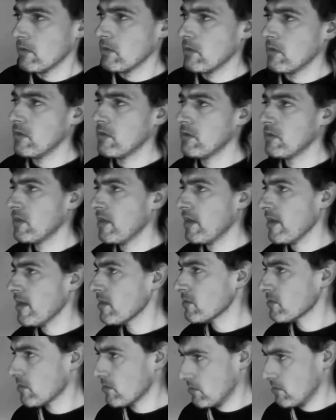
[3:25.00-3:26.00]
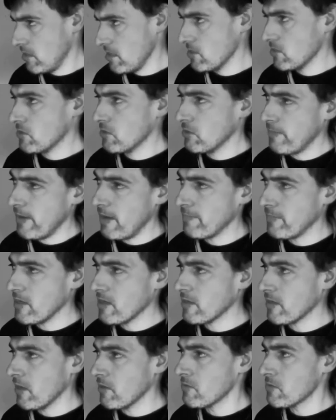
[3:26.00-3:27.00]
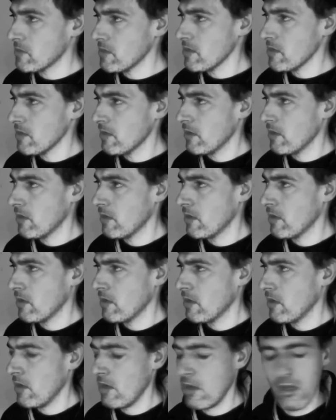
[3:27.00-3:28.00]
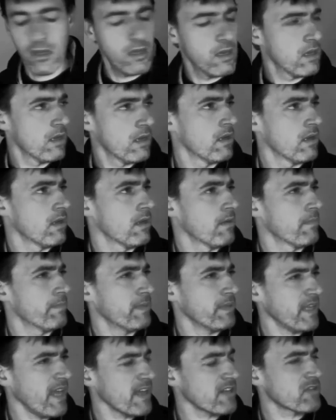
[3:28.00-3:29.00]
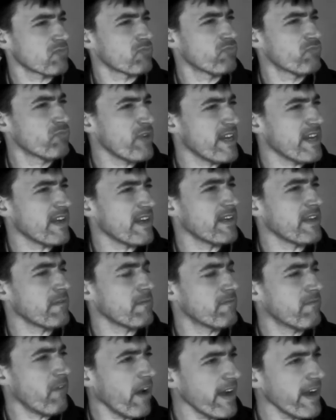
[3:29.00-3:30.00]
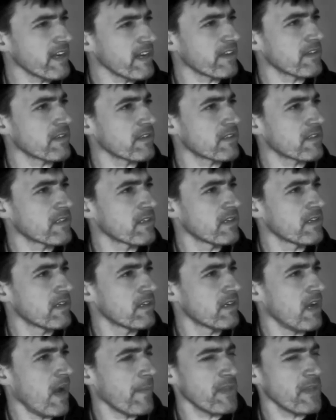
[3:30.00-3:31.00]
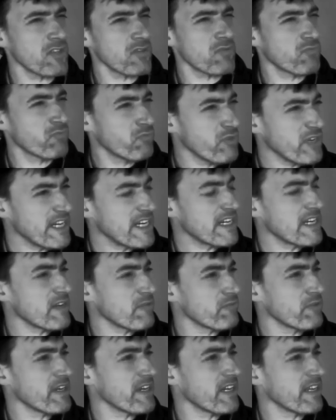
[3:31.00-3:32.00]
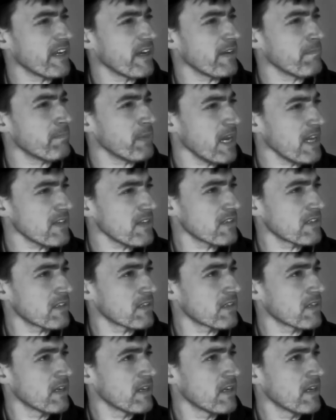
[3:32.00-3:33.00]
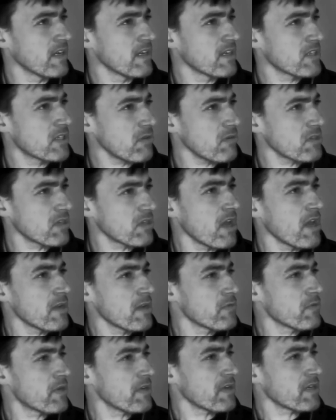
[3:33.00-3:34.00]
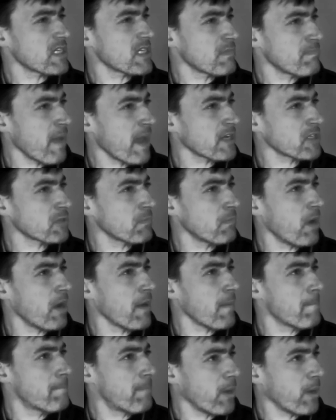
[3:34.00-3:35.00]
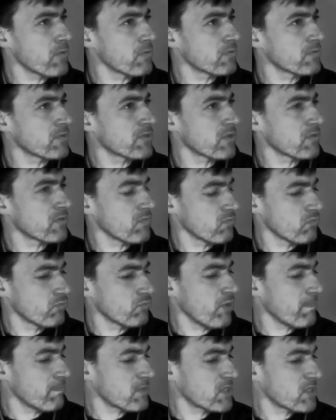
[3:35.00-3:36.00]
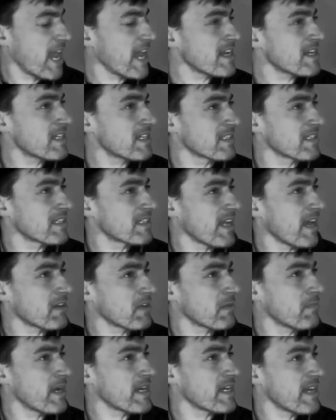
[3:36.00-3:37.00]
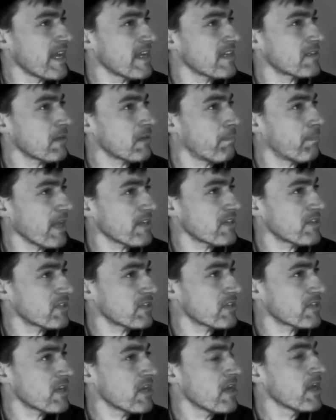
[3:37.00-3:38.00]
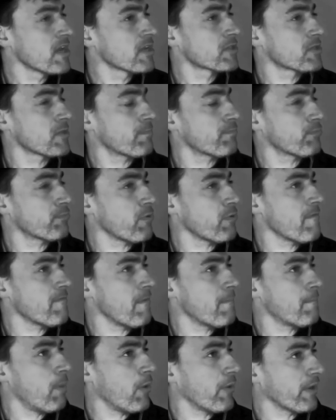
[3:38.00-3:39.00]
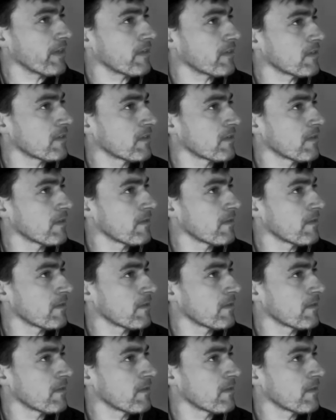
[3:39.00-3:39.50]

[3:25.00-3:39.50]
Yeah, to teach you about being nosy. But that's really violent. I mean, that's really, really unpleasant. Seriously, you were going to smash my bones and rip tendons out of my nasal passages to prove a point.